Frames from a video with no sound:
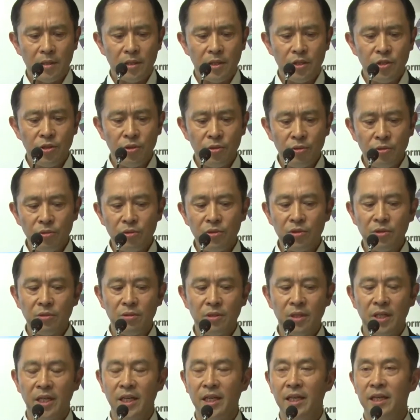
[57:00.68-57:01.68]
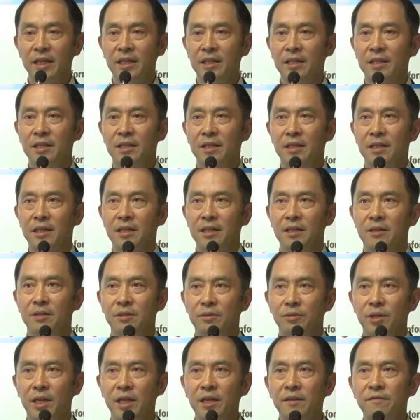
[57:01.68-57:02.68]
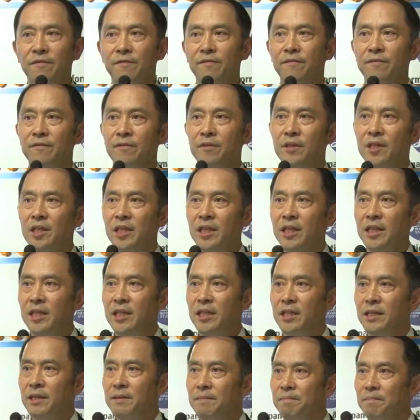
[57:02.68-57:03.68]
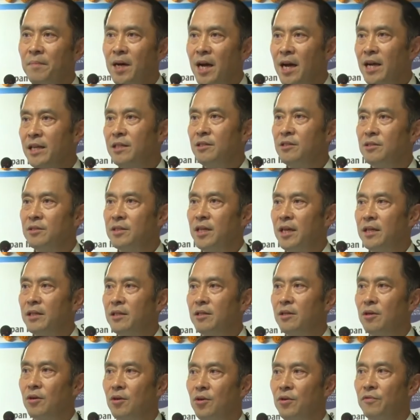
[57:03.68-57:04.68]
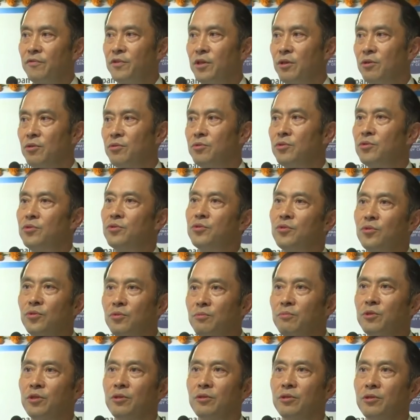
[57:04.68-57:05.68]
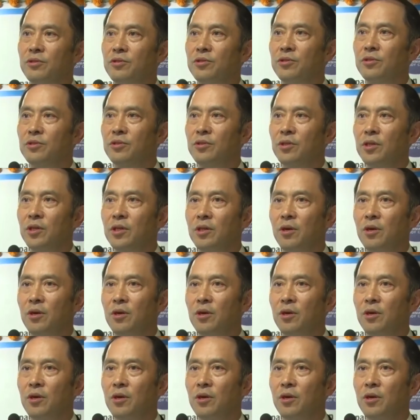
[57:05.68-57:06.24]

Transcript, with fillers: usually, if the mindset of the consumers